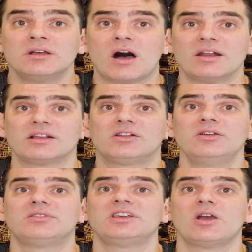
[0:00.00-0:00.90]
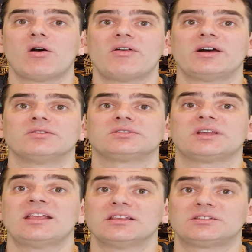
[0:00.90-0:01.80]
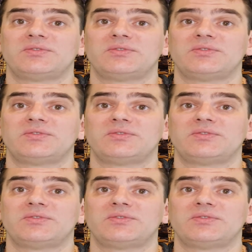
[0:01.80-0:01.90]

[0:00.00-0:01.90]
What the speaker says: I'll include the URLs in this